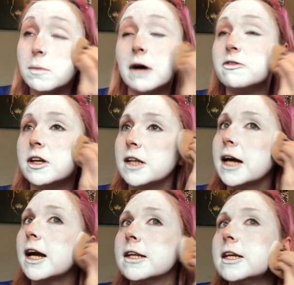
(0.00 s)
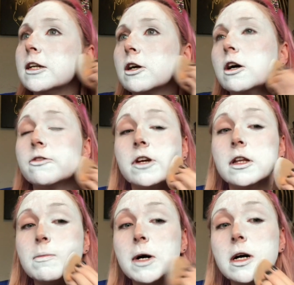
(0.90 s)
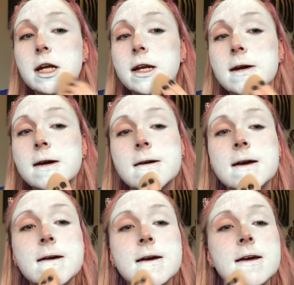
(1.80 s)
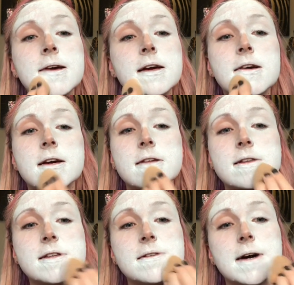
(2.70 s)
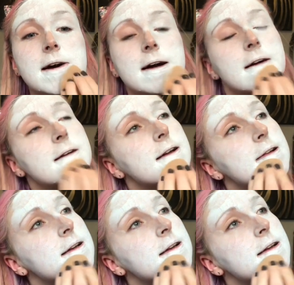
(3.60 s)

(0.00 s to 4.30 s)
But I feel like I need a coffee in the morning to